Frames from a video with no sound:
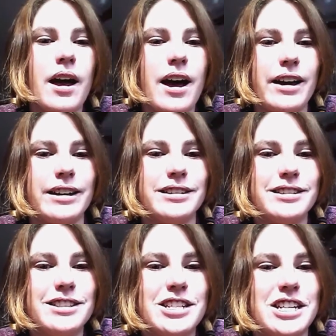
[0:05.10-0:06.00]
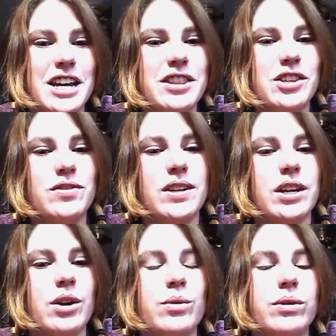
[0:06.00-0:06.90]
Hi, today in this
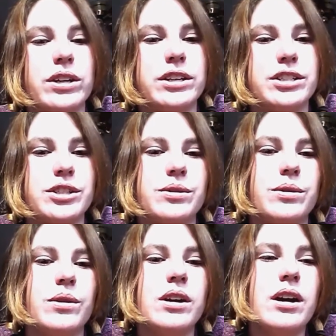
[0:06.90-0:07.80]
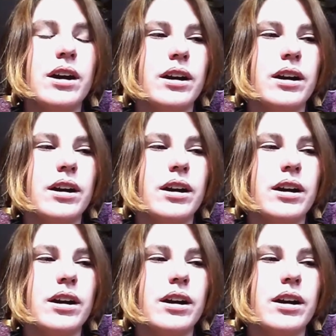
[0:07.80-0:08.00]
video we're going to do